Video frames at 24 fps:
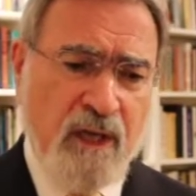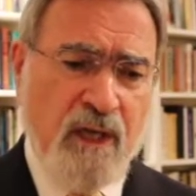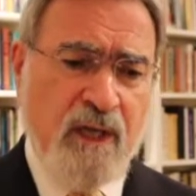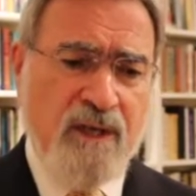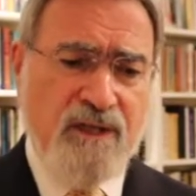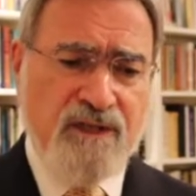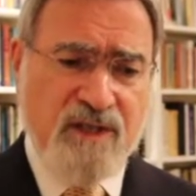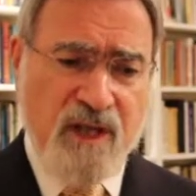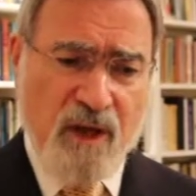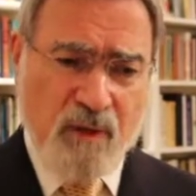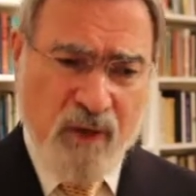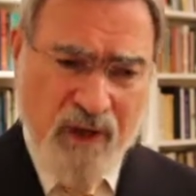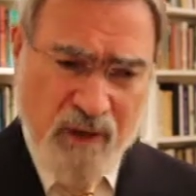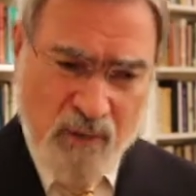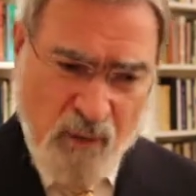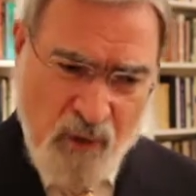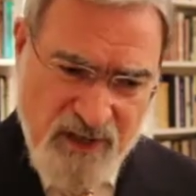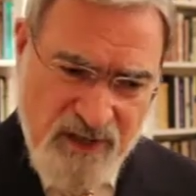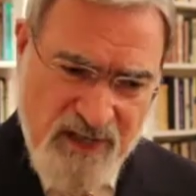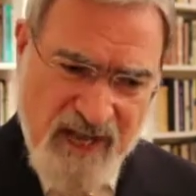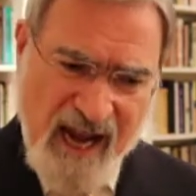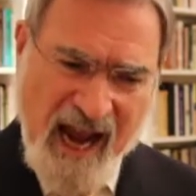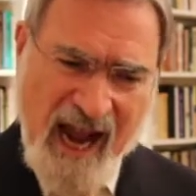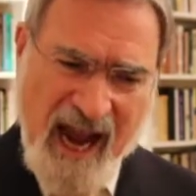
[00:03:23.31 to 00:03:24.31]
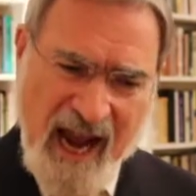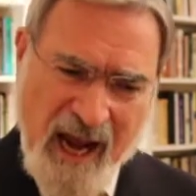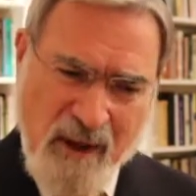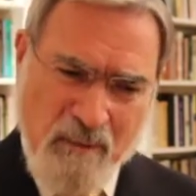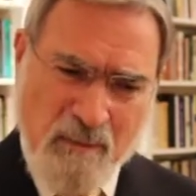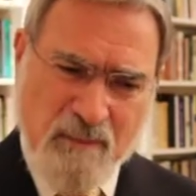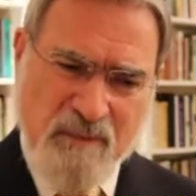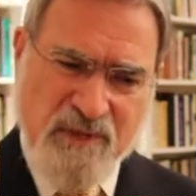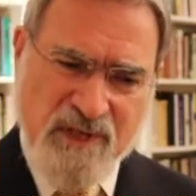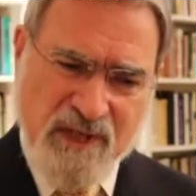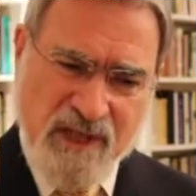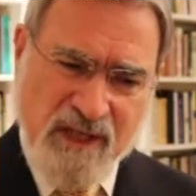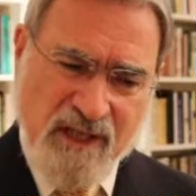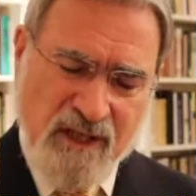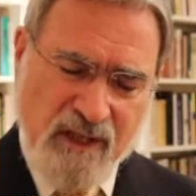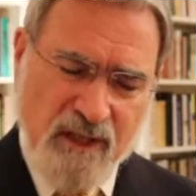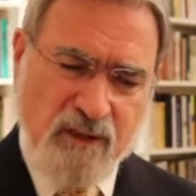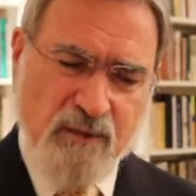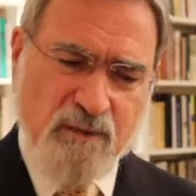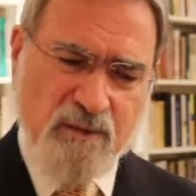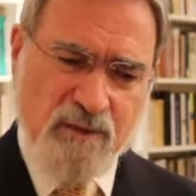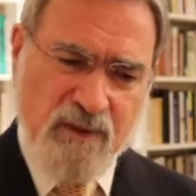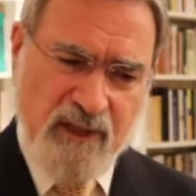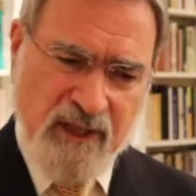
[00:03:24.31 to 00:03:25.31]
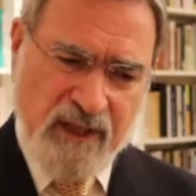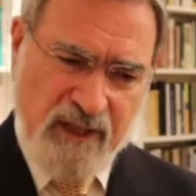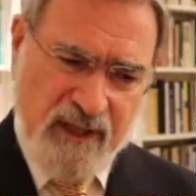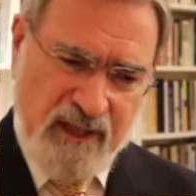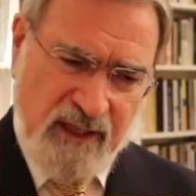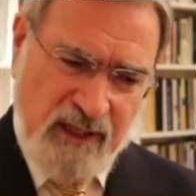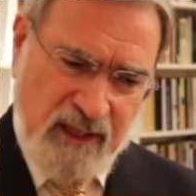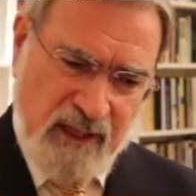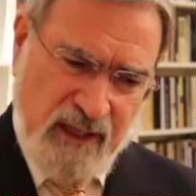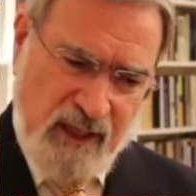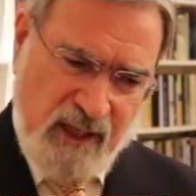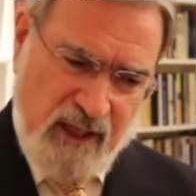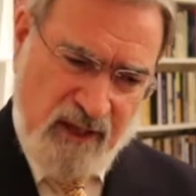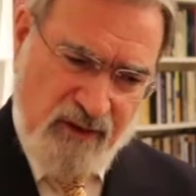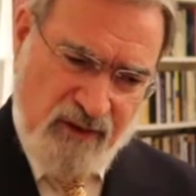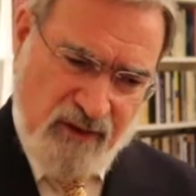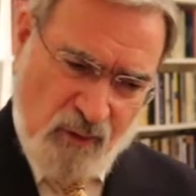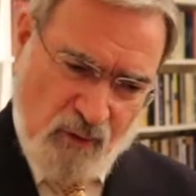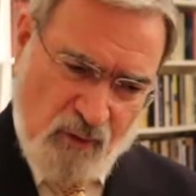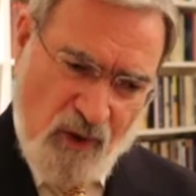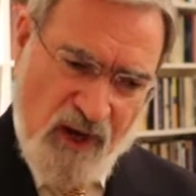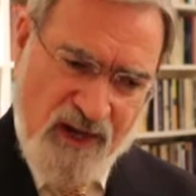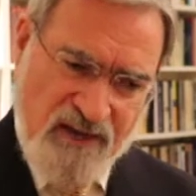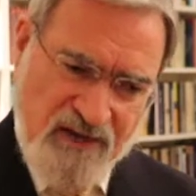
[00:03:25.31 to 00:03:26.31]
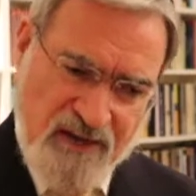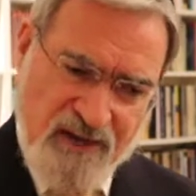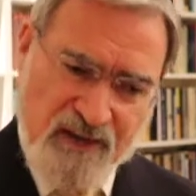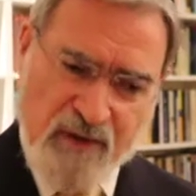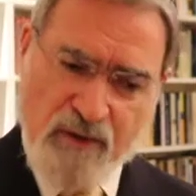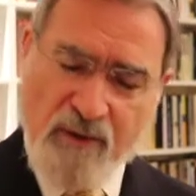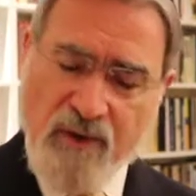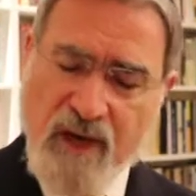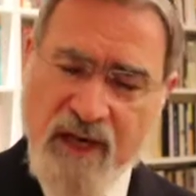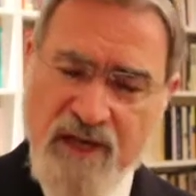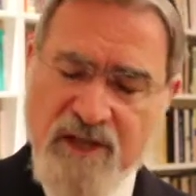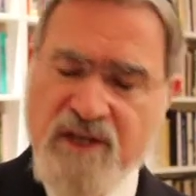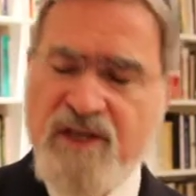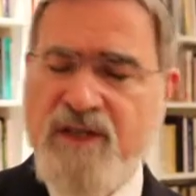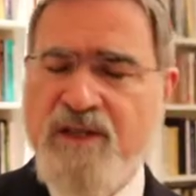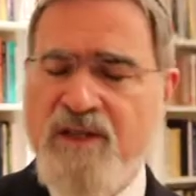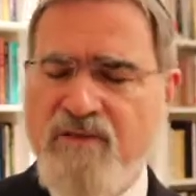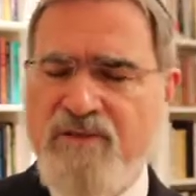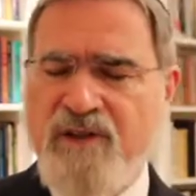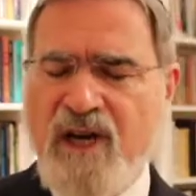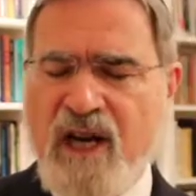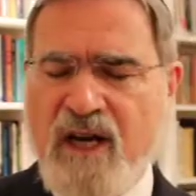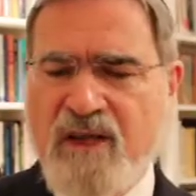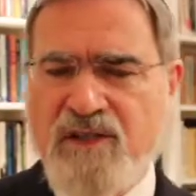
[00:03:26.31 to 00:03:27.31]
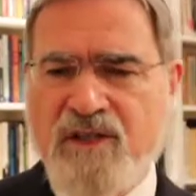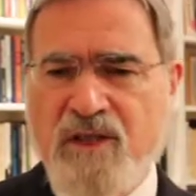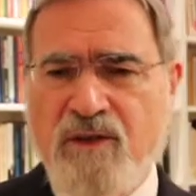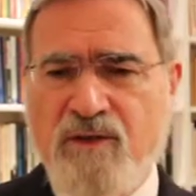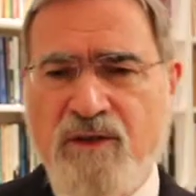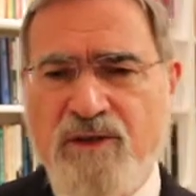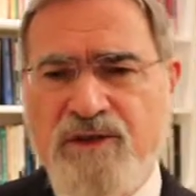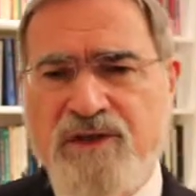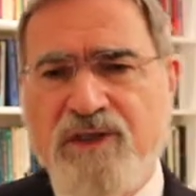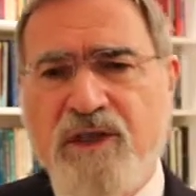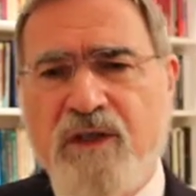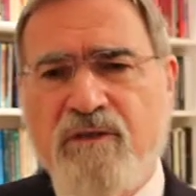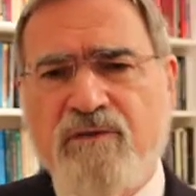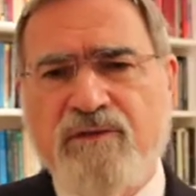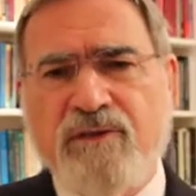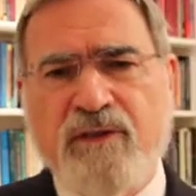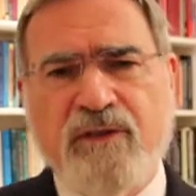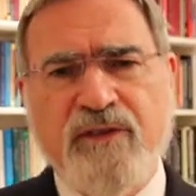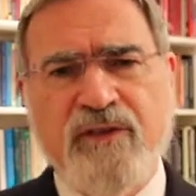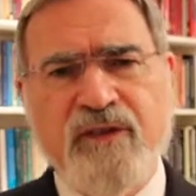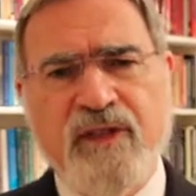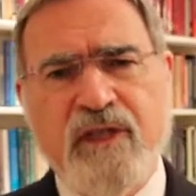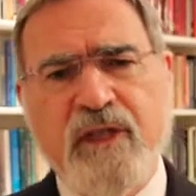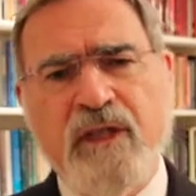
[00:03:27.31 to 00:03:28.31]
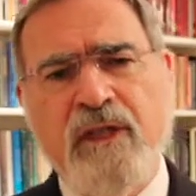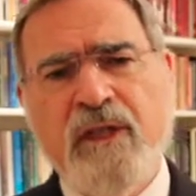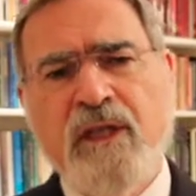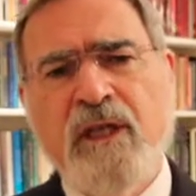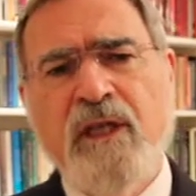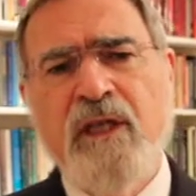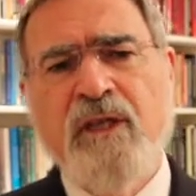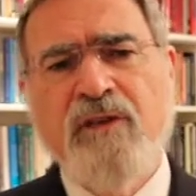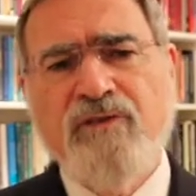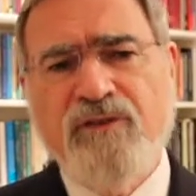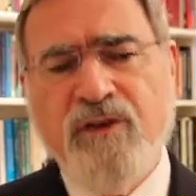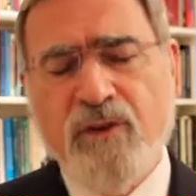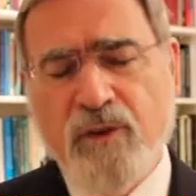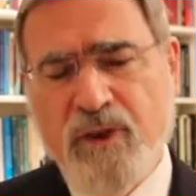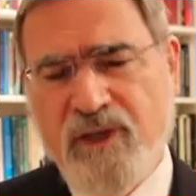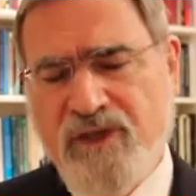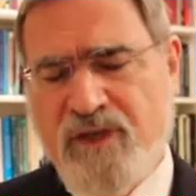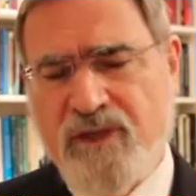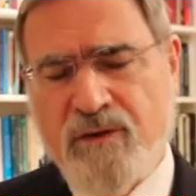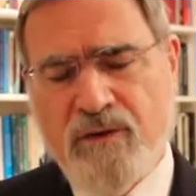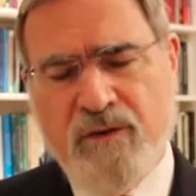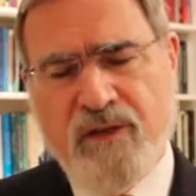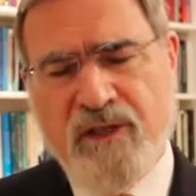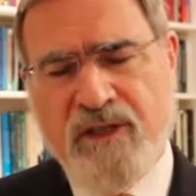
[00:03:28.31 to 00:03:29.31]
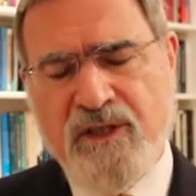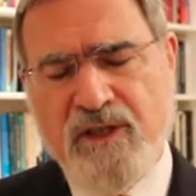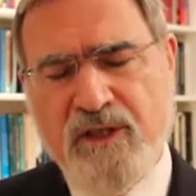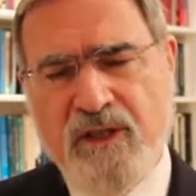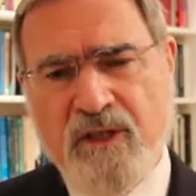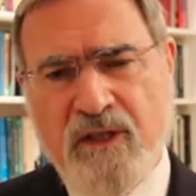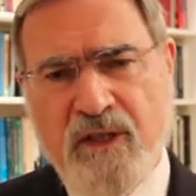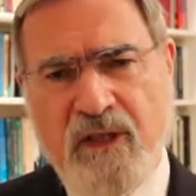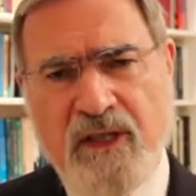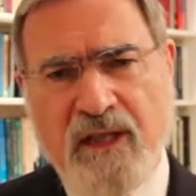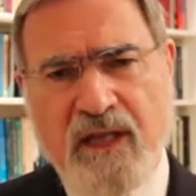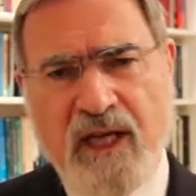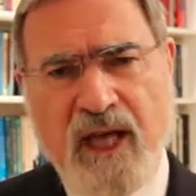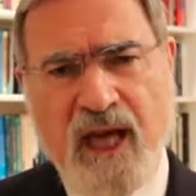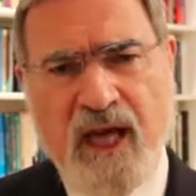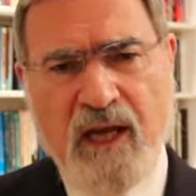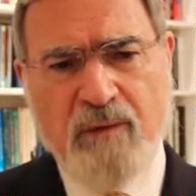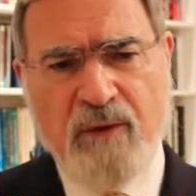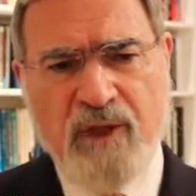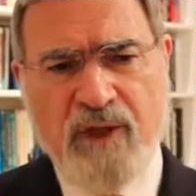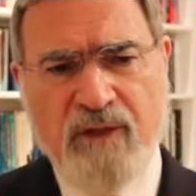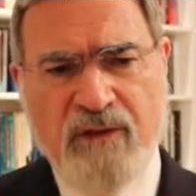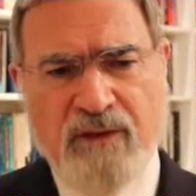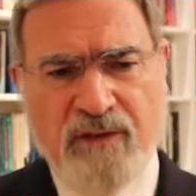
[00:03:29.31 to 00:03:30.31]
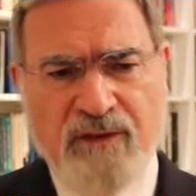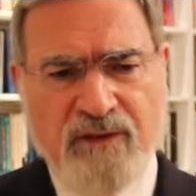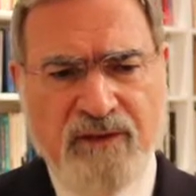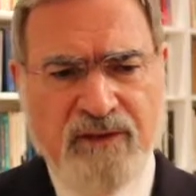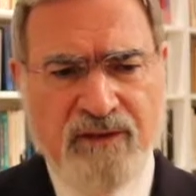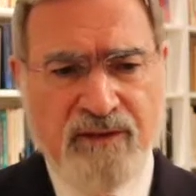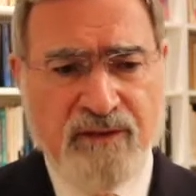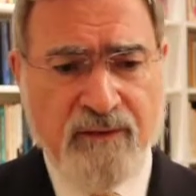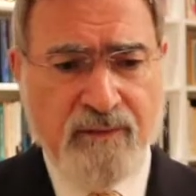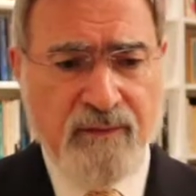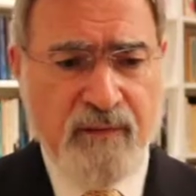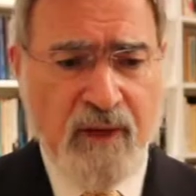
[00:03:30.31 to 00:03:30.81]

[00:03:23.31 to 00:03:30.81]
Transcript: So it was absolutely the restoration of national sovereignty to its original inhabitants.